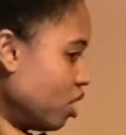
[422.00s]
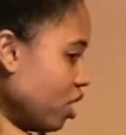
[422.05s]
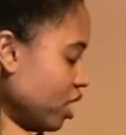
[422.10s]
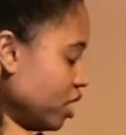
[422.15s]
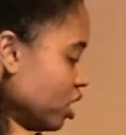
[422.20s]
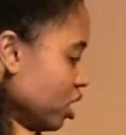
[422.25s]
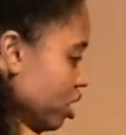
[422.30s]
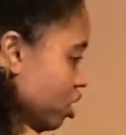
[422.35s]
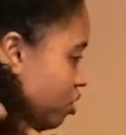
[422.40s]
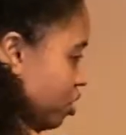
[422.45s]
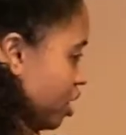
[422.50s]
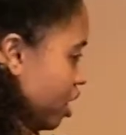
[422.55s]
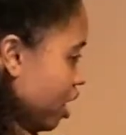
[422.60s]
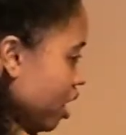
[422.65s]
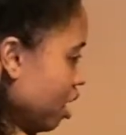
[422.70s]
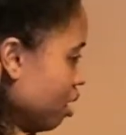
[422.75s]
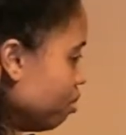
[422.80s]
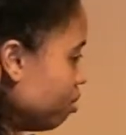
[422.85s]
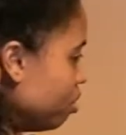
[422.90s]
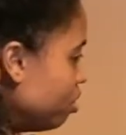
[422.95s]
to loosen
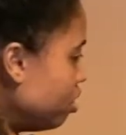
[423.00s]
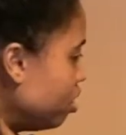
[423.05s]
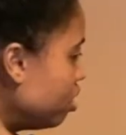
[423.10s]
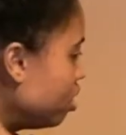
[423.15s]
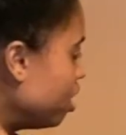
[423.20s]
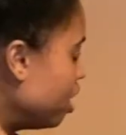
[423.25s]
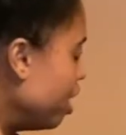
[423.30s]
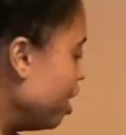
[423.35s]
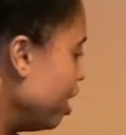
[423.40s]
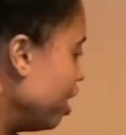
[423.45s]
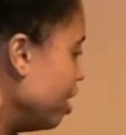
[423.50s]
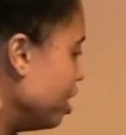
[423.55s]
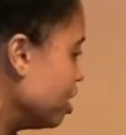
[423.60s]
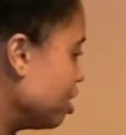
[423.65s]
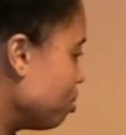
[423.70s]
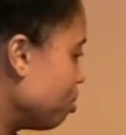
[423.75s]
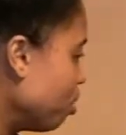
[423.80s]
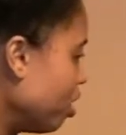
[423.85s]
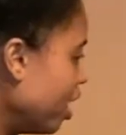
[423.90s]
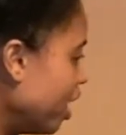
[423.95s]
up, and then
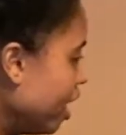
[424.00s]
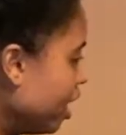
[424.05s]
spray